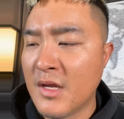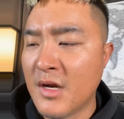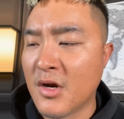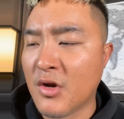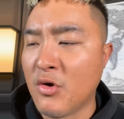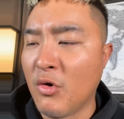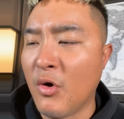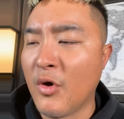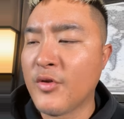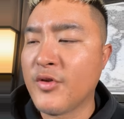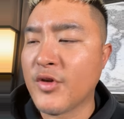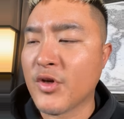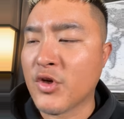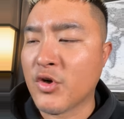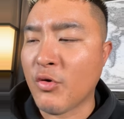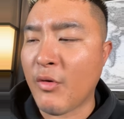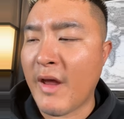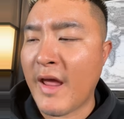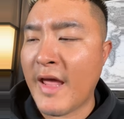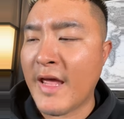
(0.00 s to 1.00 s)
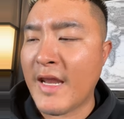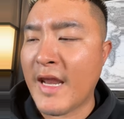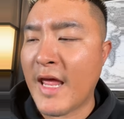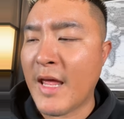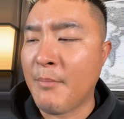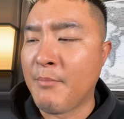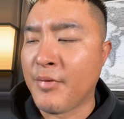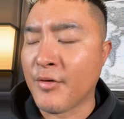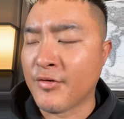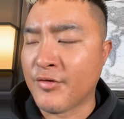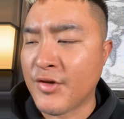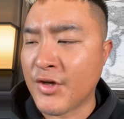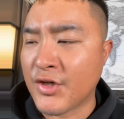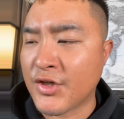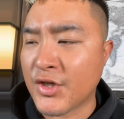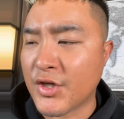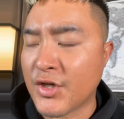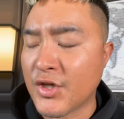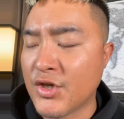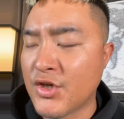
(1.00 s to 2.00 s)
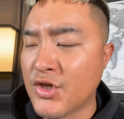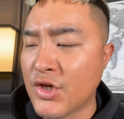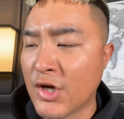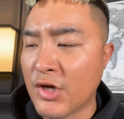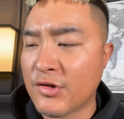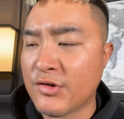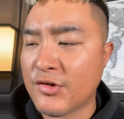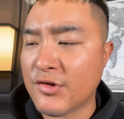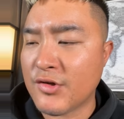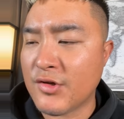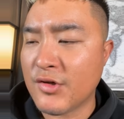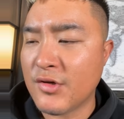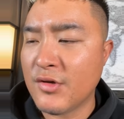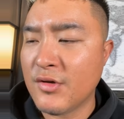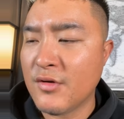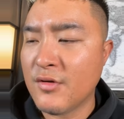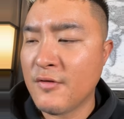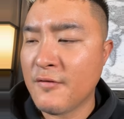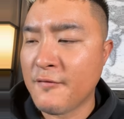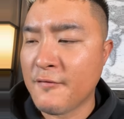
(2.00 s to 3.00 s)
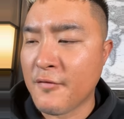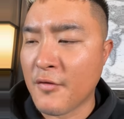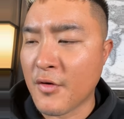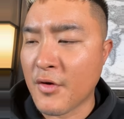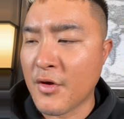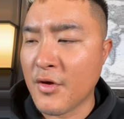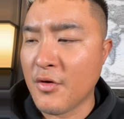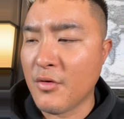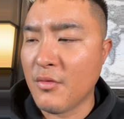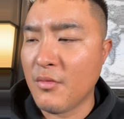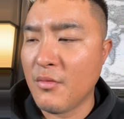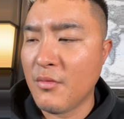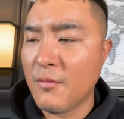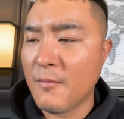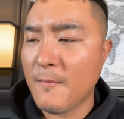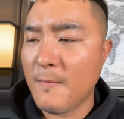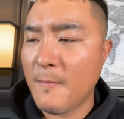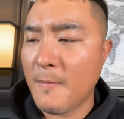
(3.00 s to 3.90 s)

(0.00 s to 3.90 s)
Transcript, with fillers: They're going to create a position just for you.